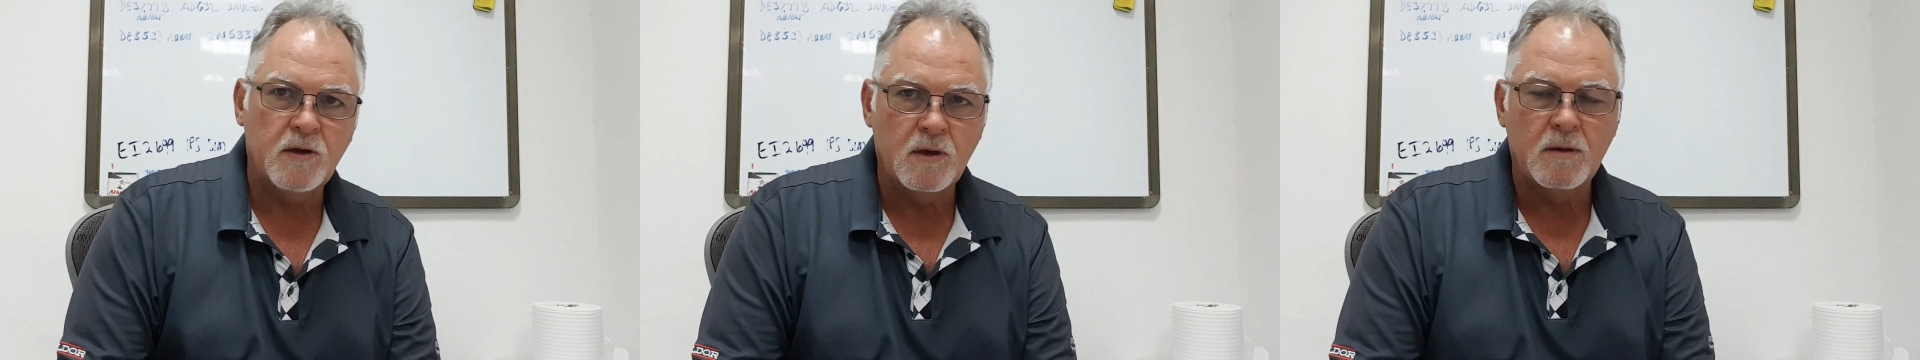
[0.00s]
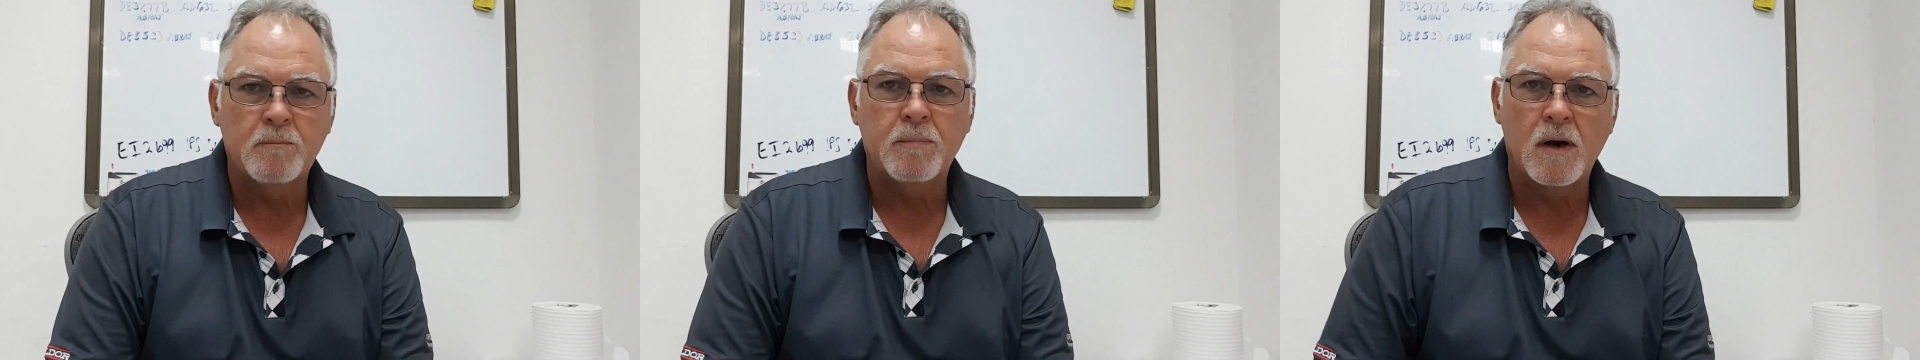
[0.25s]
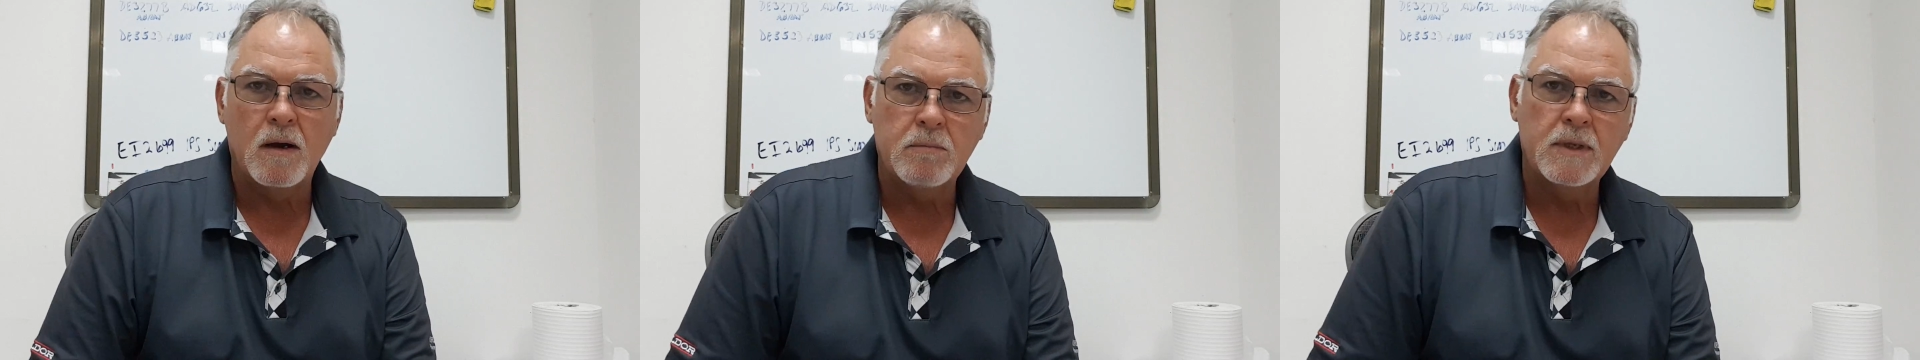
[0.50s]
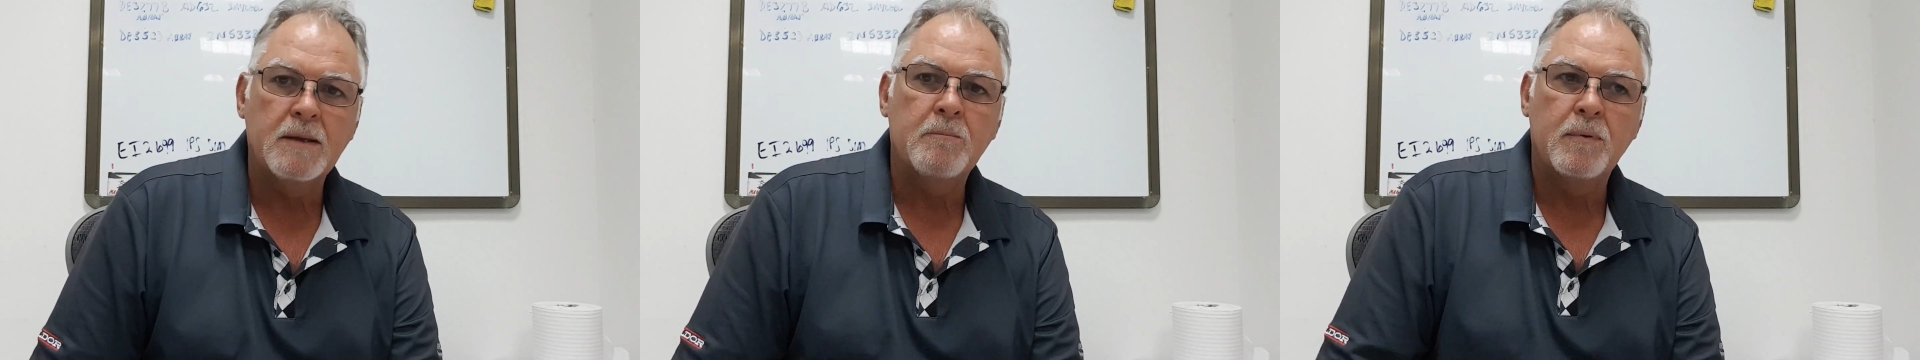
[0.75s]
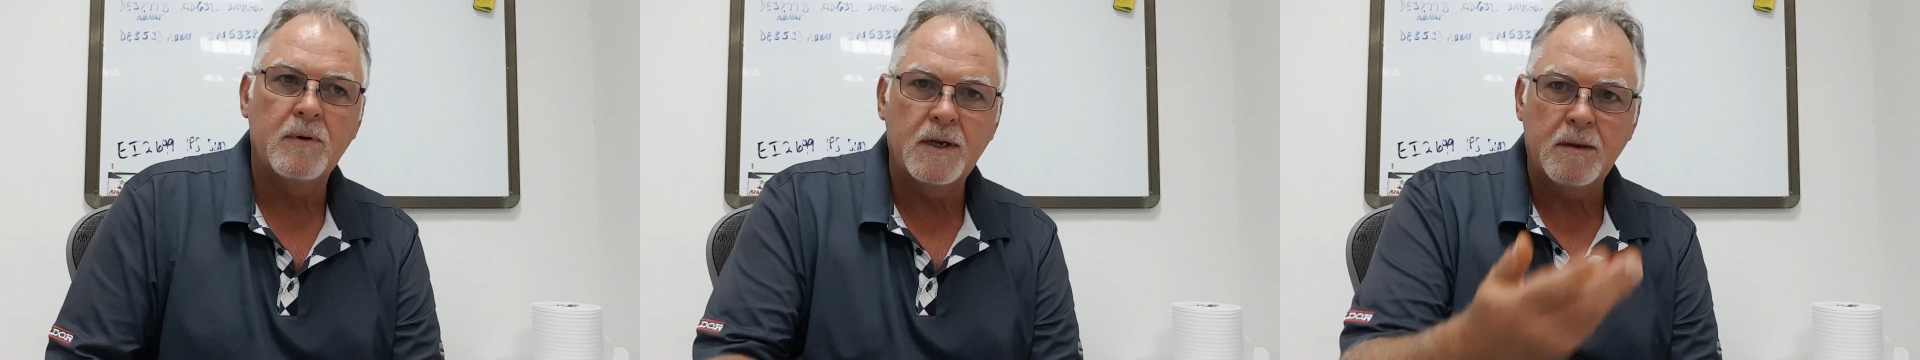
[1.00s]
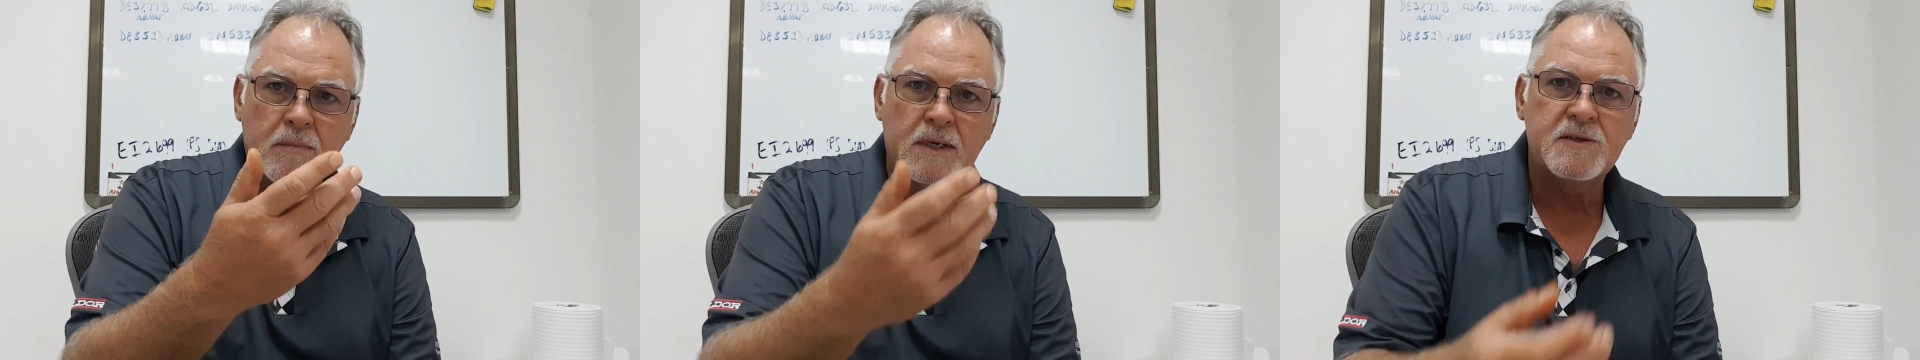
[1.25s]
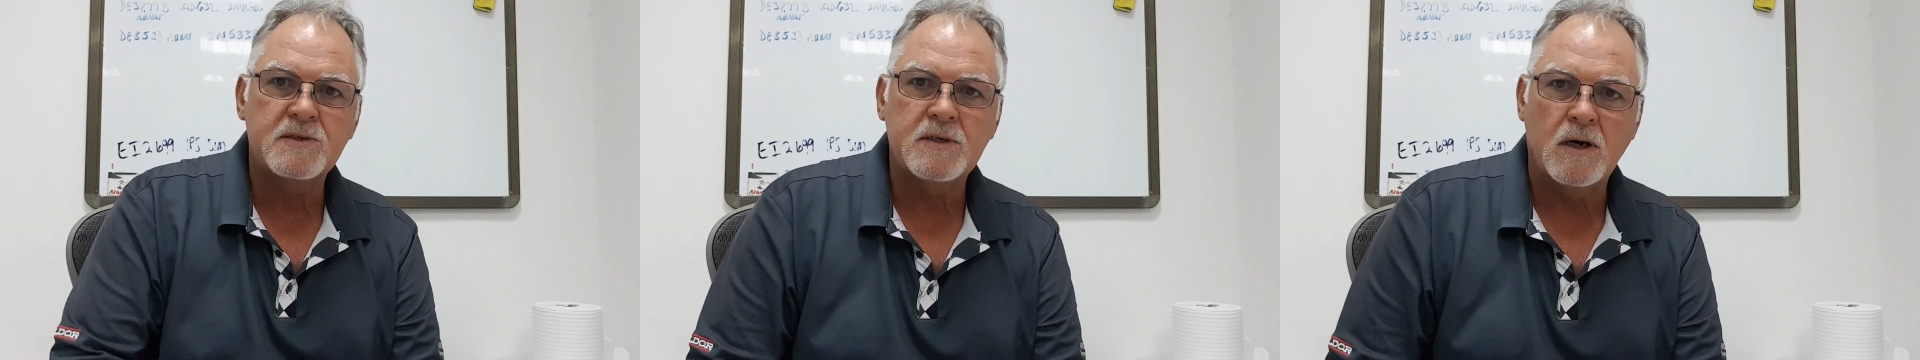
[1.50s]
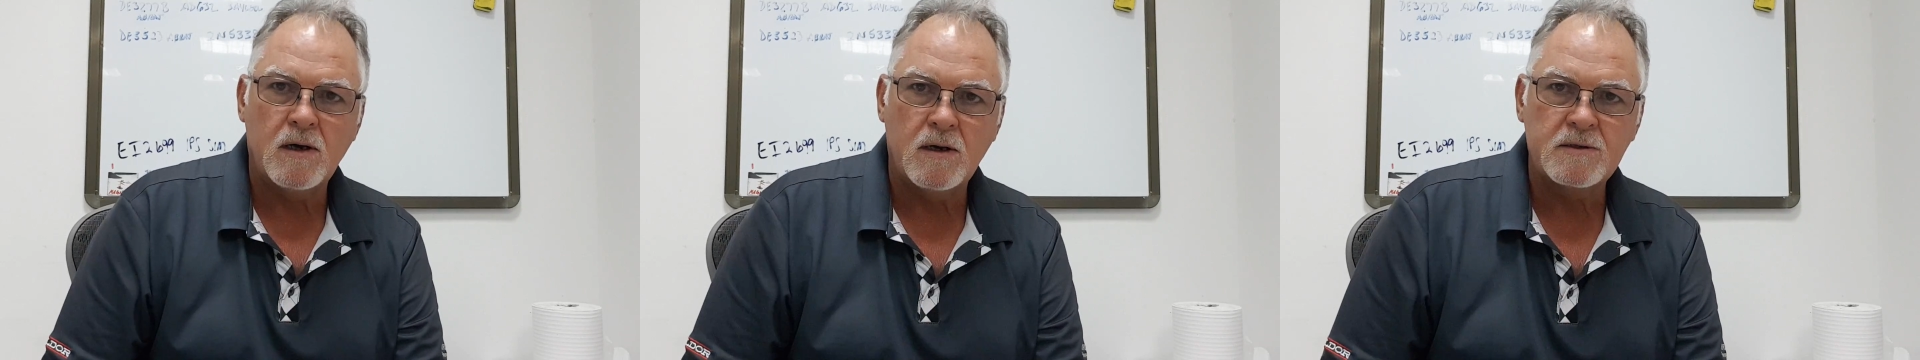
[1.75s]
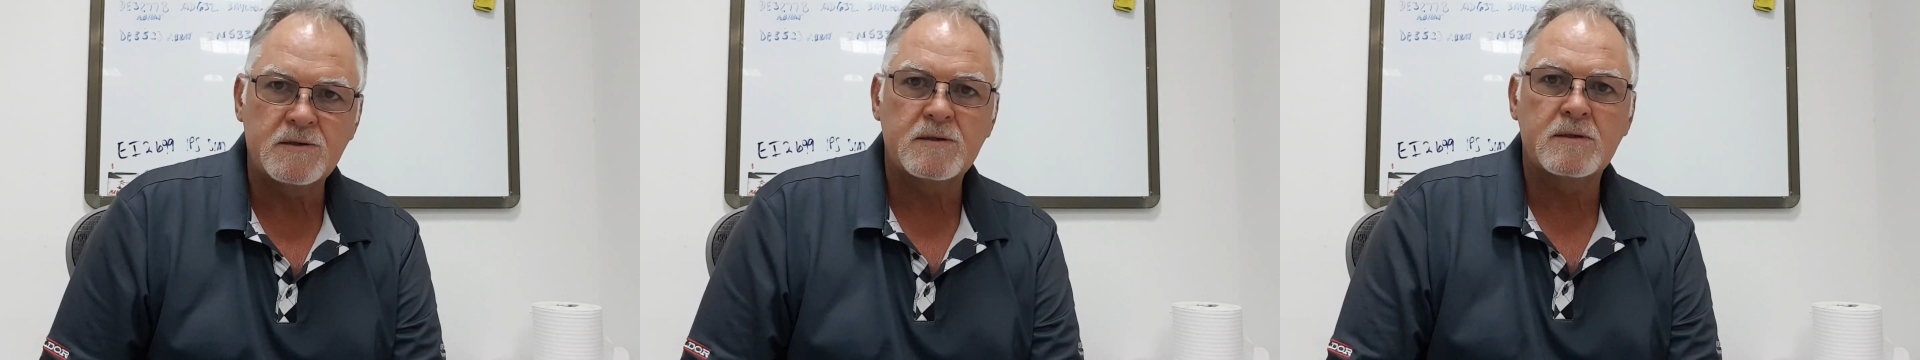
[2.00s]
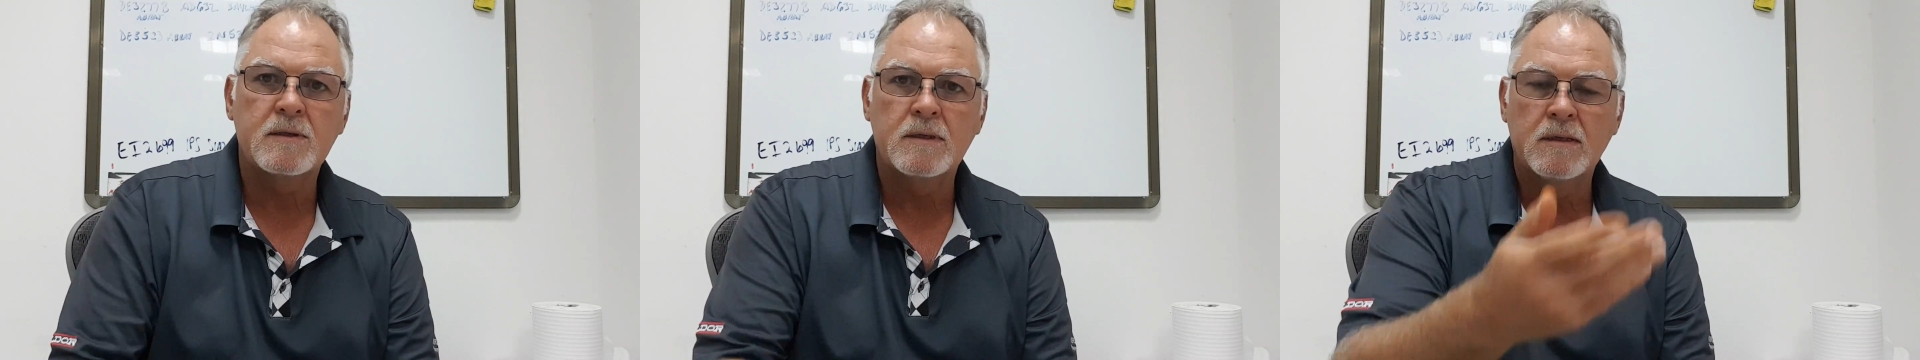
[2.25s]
you could probably pretty much toss,